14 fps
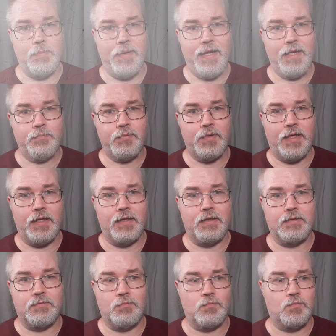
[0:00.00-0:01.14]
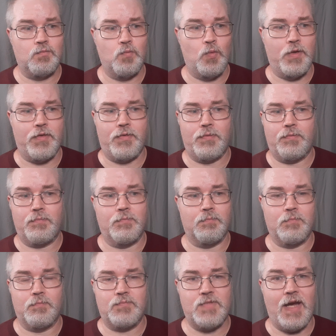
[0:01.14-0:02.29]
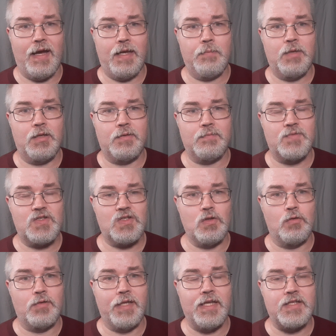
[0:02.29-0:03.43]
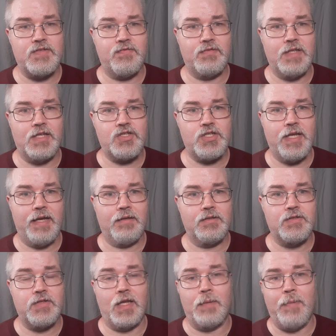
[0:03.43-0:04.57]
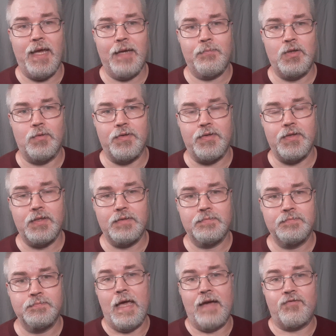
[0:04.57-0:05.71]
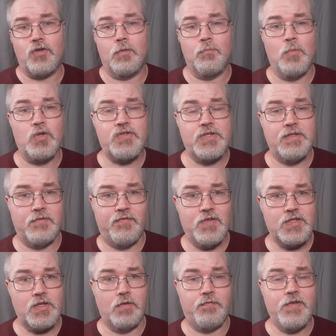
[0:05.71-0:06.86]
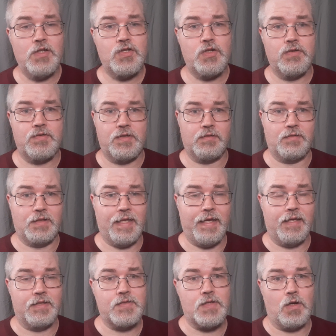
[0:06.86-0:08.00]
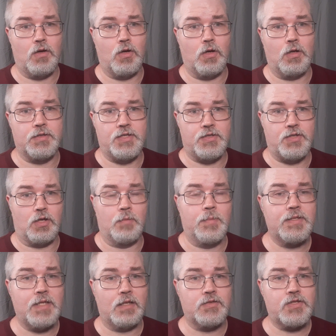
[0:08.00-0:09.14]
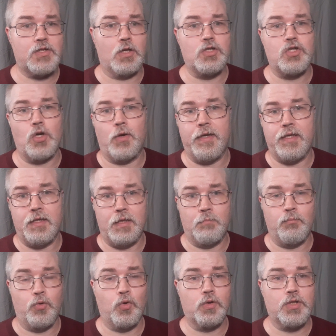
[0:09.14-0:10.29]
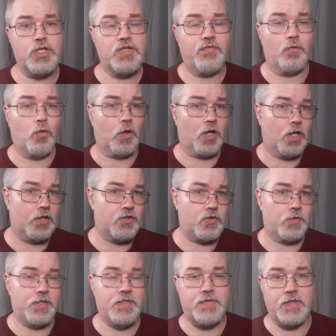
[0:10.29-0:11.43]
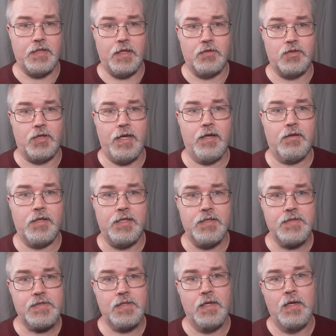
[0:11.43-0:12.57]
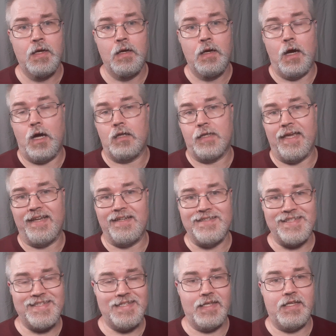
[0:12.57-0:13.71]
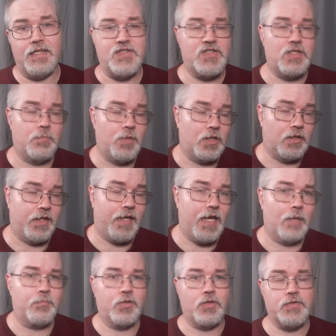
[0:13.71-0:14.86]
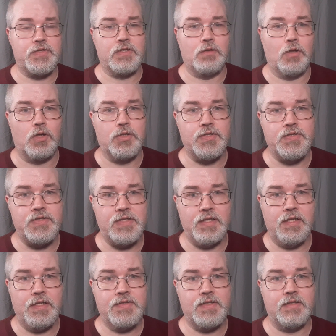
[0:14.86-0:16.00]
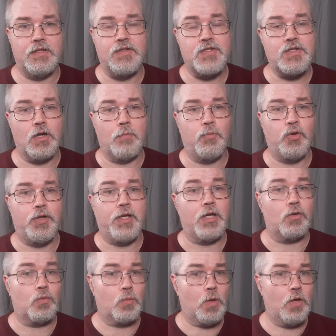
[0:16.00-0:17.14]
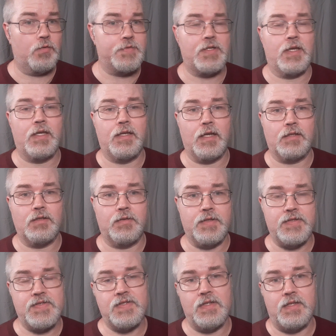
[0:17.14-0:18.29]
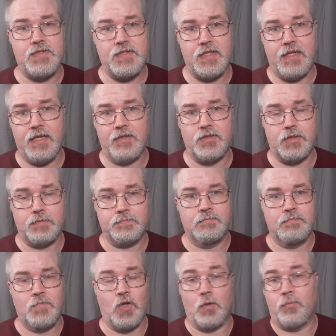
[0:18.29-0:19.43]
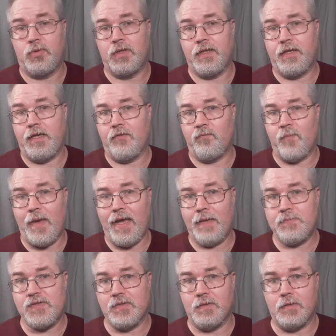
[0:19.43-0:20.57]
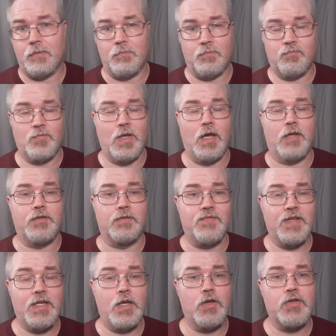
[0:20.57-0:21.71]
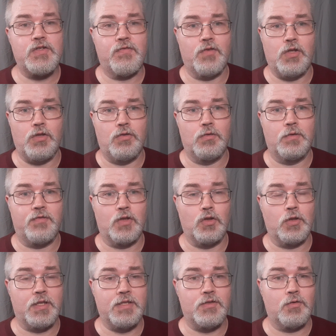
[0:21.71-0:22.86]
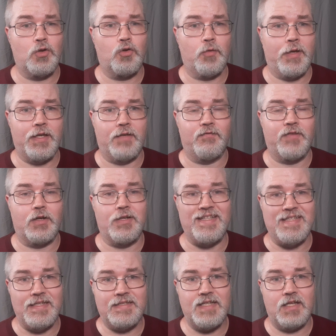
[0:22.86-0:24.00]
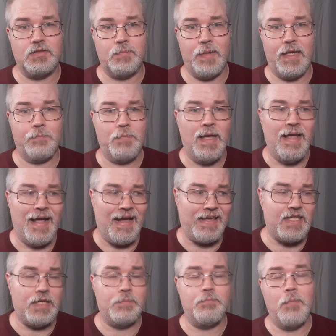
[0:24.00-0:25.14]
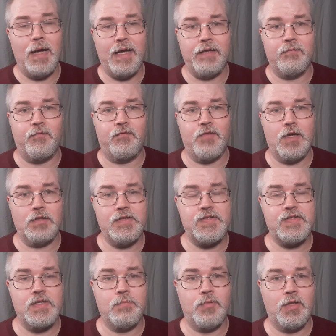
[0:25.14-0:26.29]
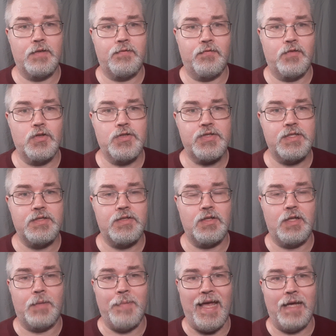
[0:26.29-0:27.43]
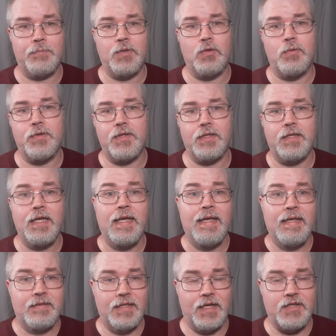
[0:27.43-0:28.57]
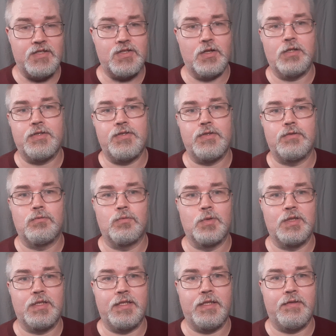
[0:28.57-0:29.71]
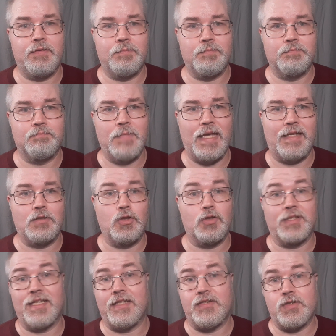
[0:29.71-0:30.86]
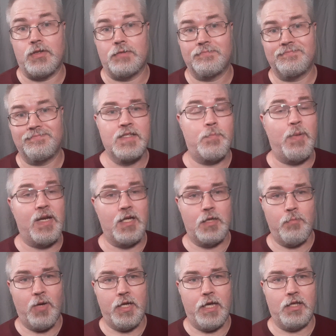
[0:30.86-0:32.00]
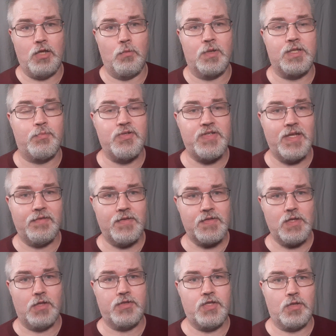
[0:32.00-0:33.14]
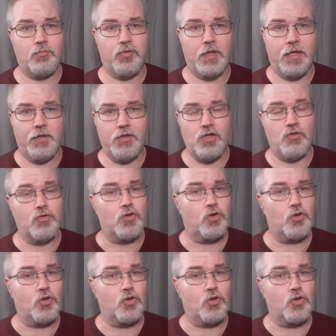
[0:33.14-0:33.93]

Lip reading: map, and with time it slowly gets fleshed out until I'm happy with it. After most of the physical features of the lands are determined, I'll start drawing in borders for countries and other areas. I'll add in cities, typically capitals and larger cities, and then start putting in roads to connect all these cities together. There are plenty of maps and other videos for you if you're looking to create a very detailed map. I keep mine fairly simple at first until I'm happy with it, then I start to really make it look nicer. Depending upon how you want to present this all to your player, you can